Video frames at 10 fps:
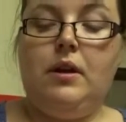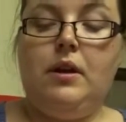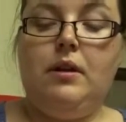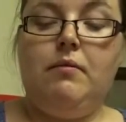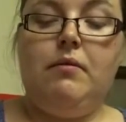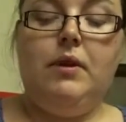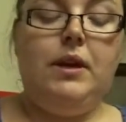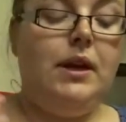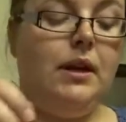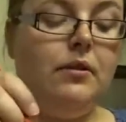And I'm
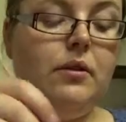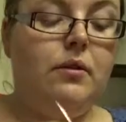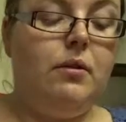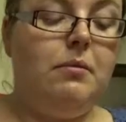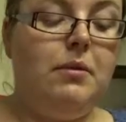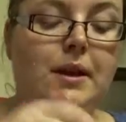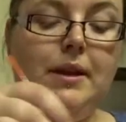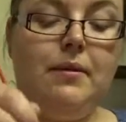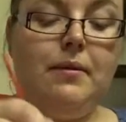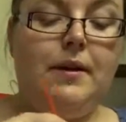really actually quite
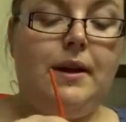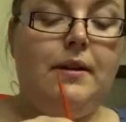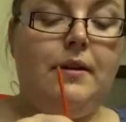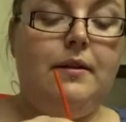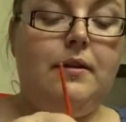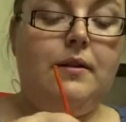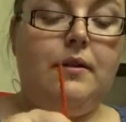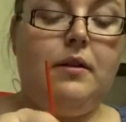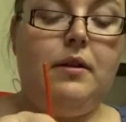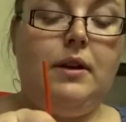pleased with how this is
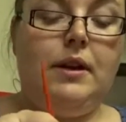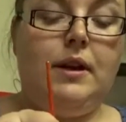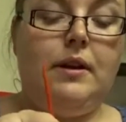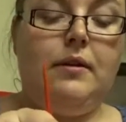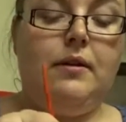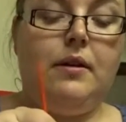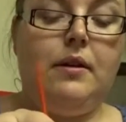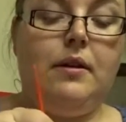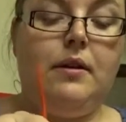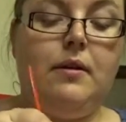turning out.
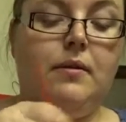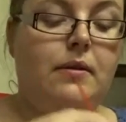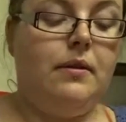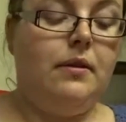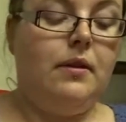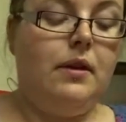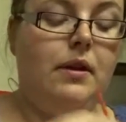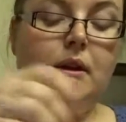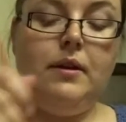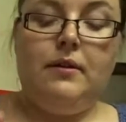
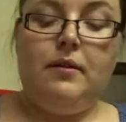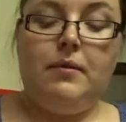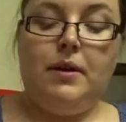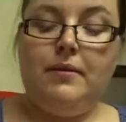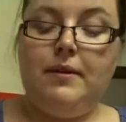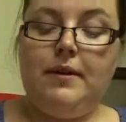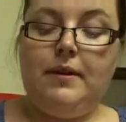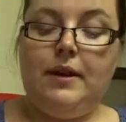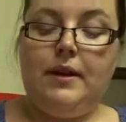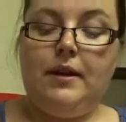Sometimes I
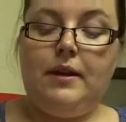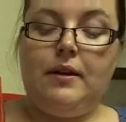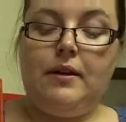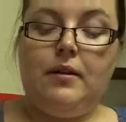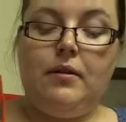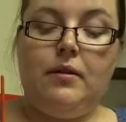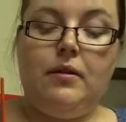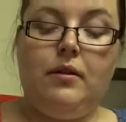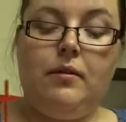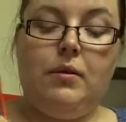think
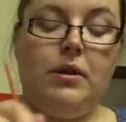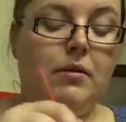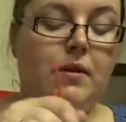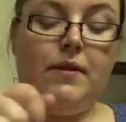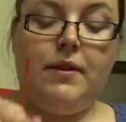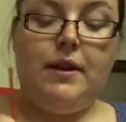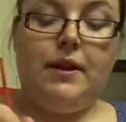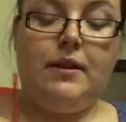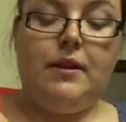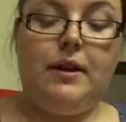when you
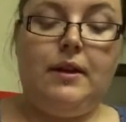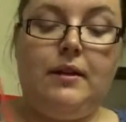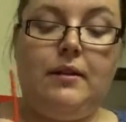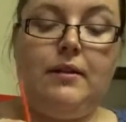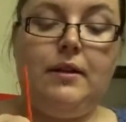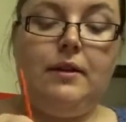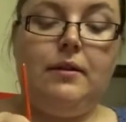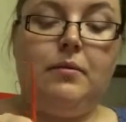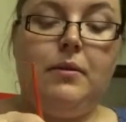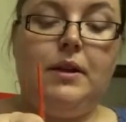overthink things,
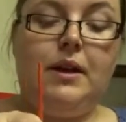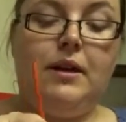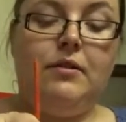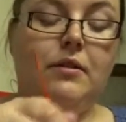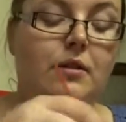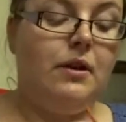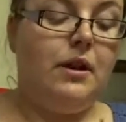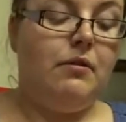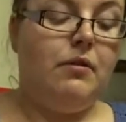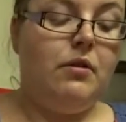that's when they actually turn
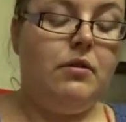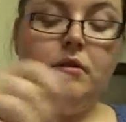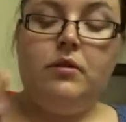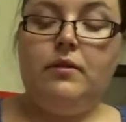out wrong.